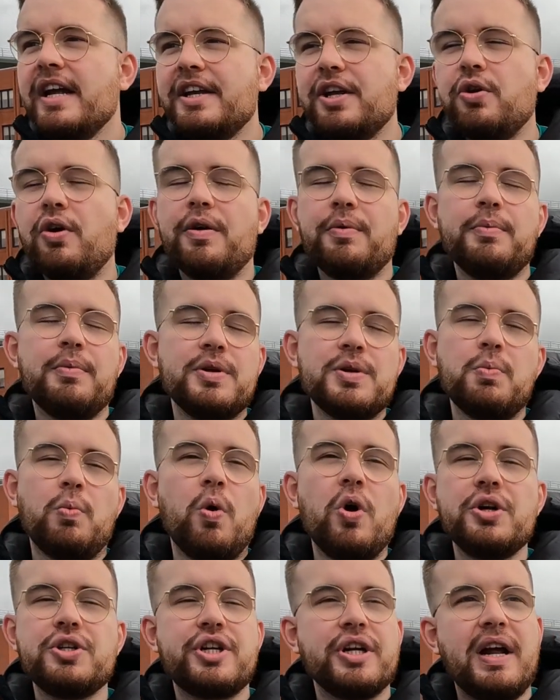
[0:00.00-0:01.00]
you know,
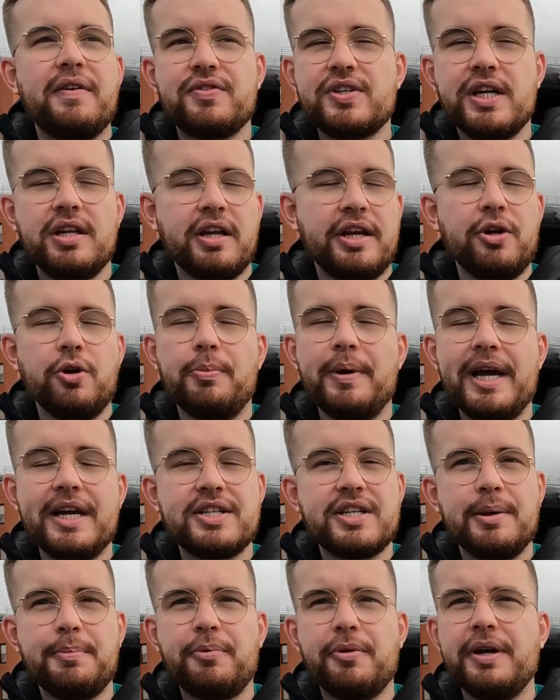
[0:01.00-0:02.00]
watching, I've seen Lionel
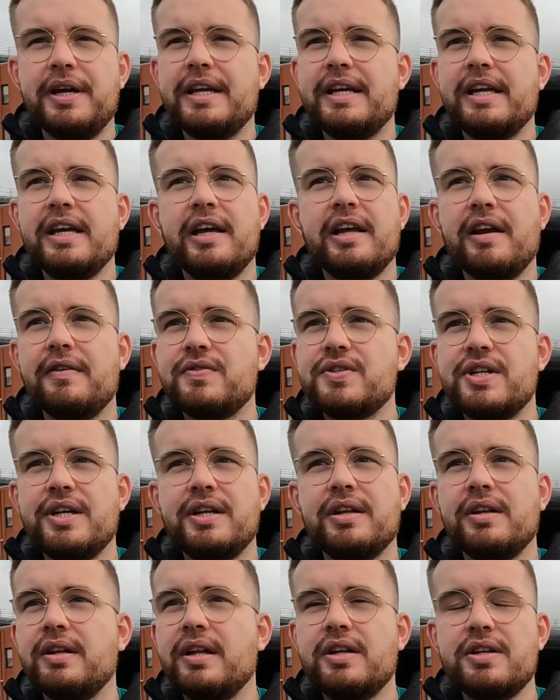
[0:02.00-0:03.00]
Messi play here. I've
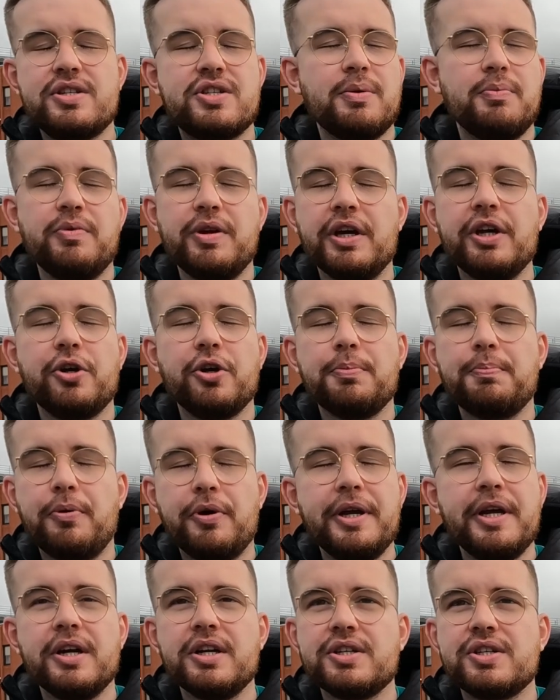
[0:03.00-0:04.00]
seen some really good
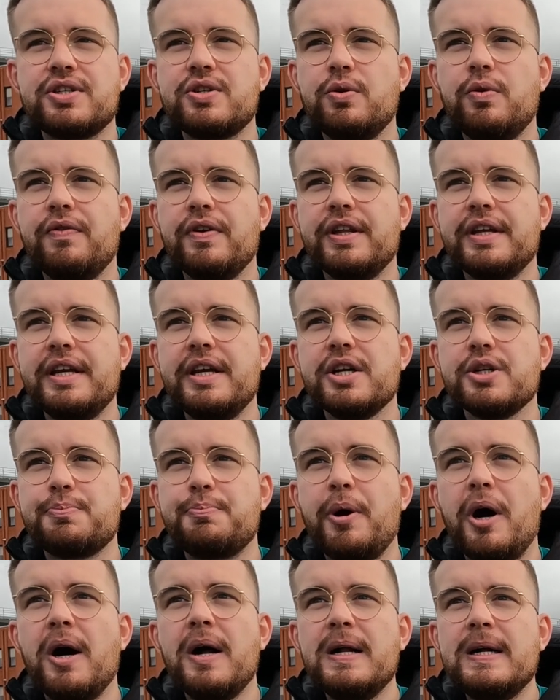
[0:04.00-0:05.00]
players over the
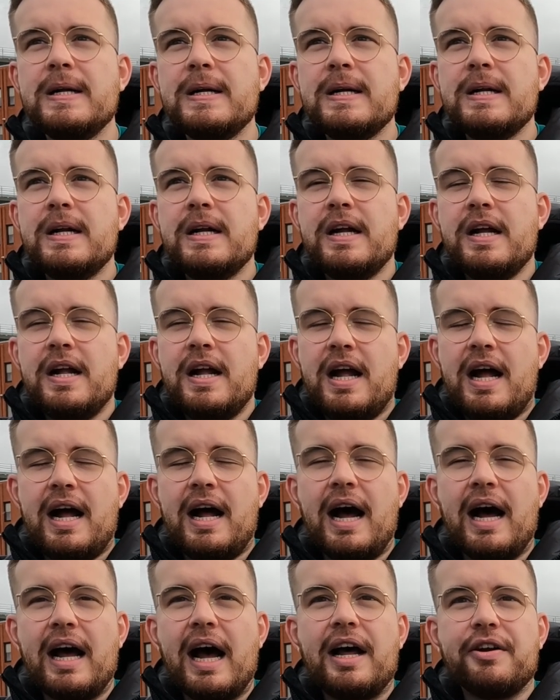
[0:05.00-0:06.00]
years, but
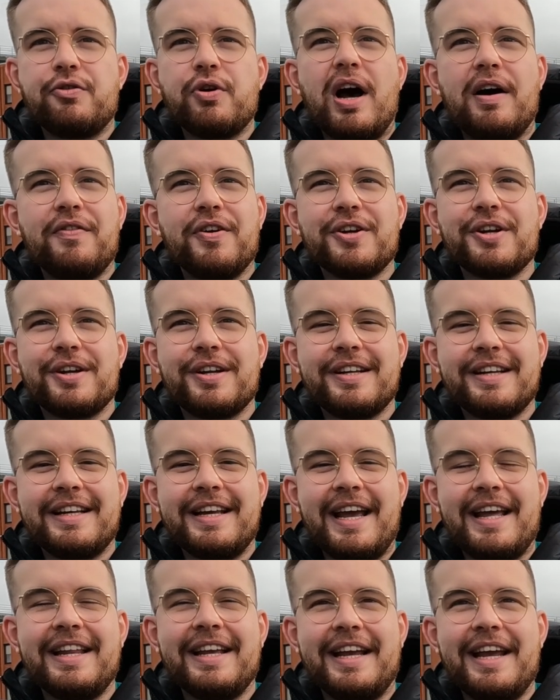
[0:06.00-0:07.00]
I'd rather
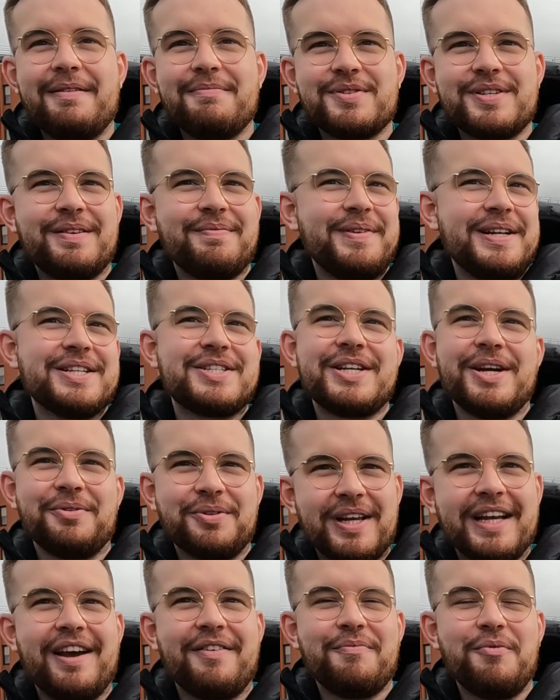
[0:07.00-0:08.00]
get the games that mean
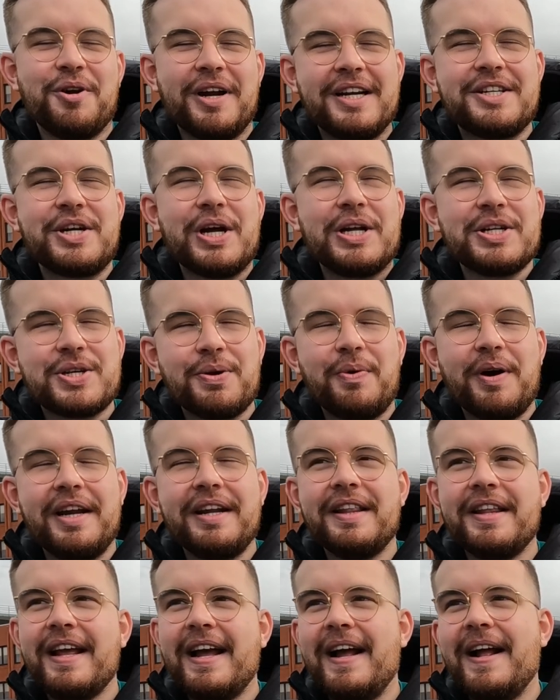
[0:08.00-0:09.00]
Celtic have more of a chance of
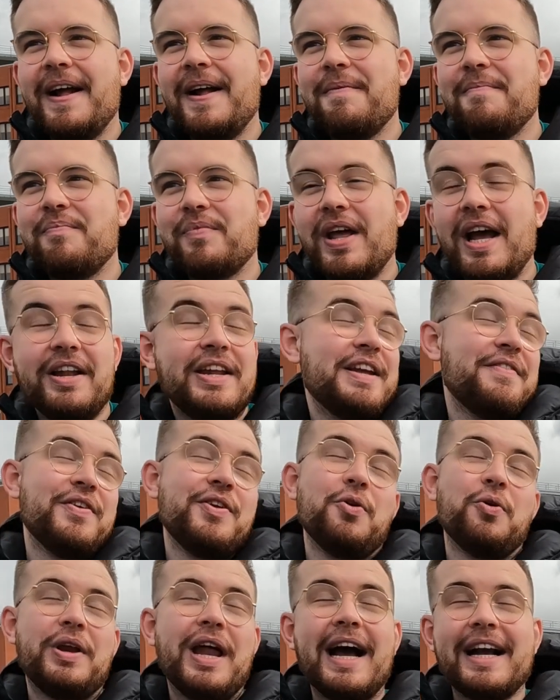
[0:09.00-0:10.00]
winning. And
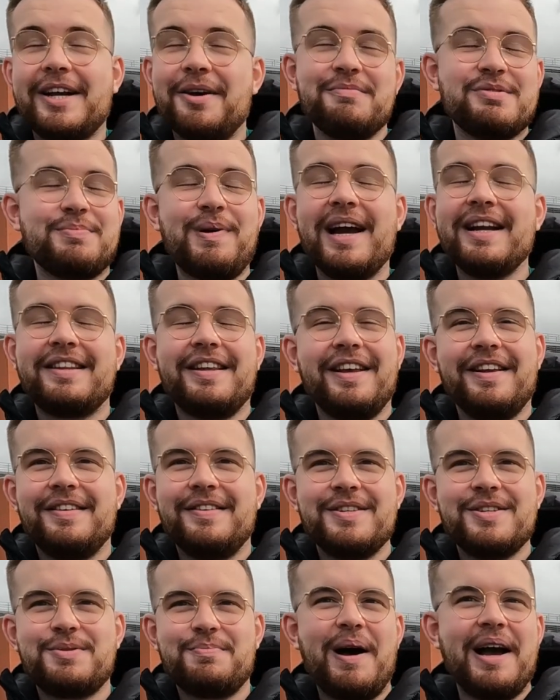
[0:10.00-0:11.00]
even though that comes back
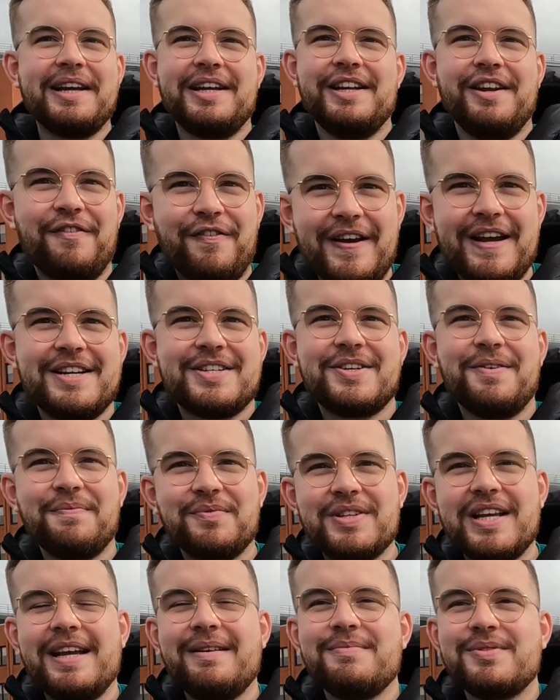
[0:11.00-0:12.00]
to smack you in the face
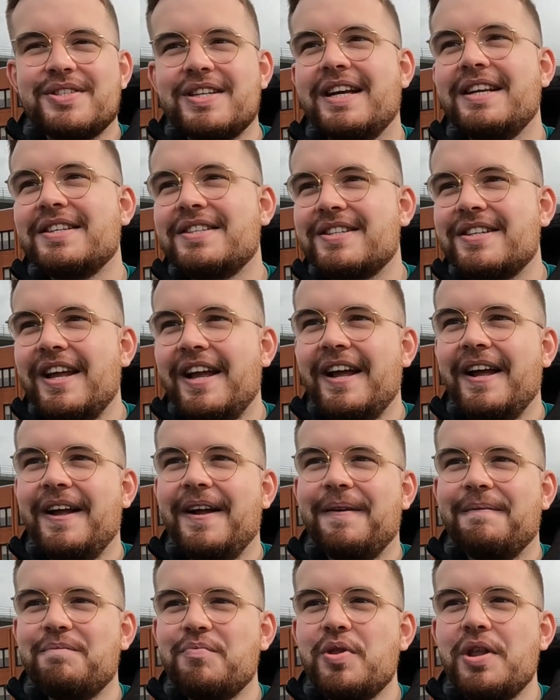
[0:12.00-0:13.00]
sometimes, it's
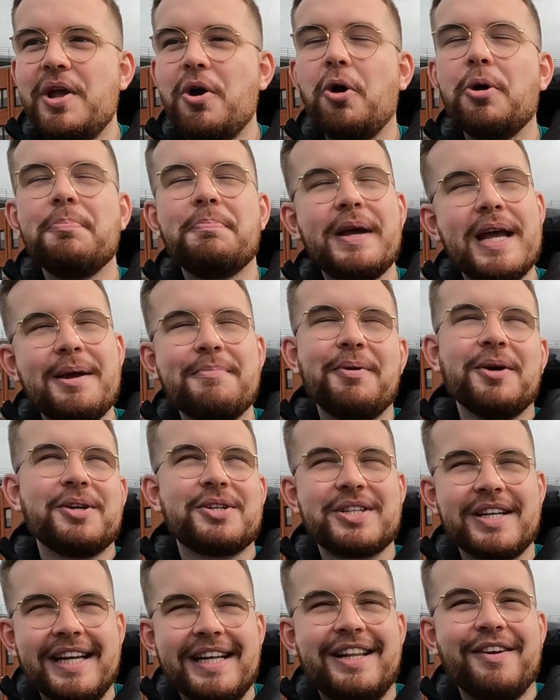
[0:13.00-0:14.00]
the
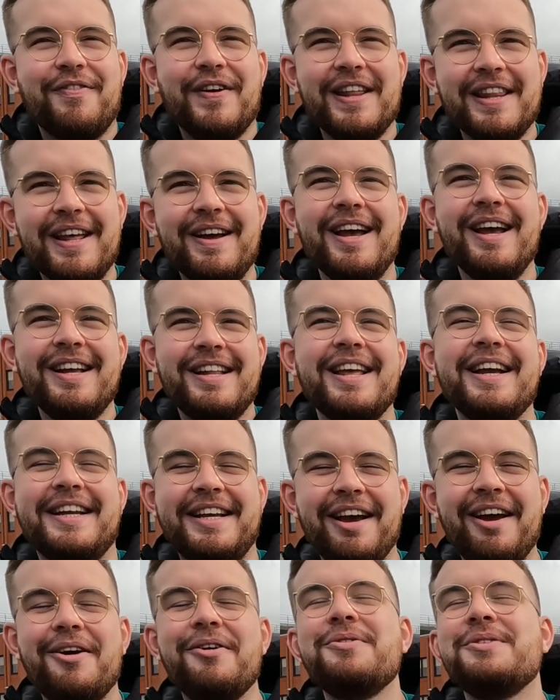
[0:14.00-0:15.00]
on-paper side of it
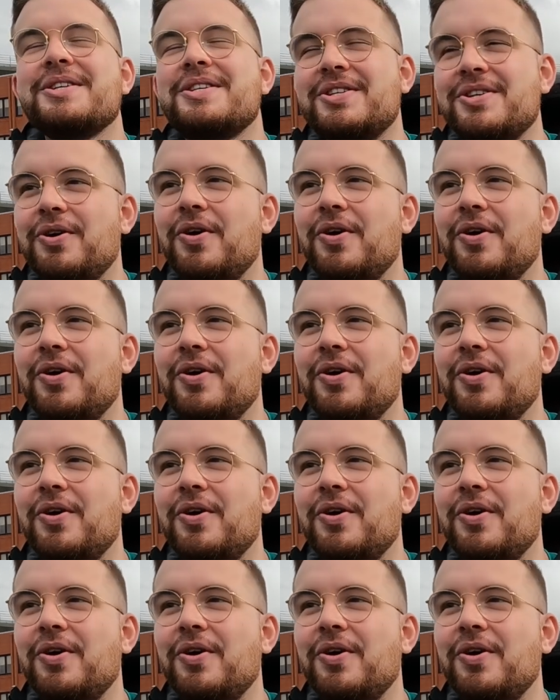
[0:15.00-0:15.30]
that counts.